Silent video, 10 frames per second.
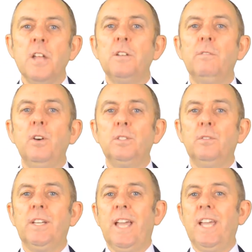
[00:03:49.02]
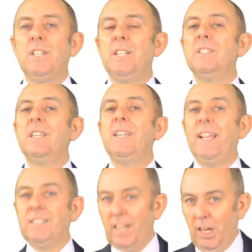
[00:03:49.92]
Diversification is the
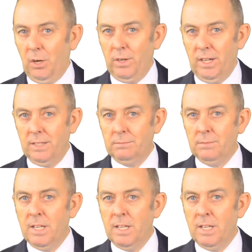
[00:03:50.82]
next area.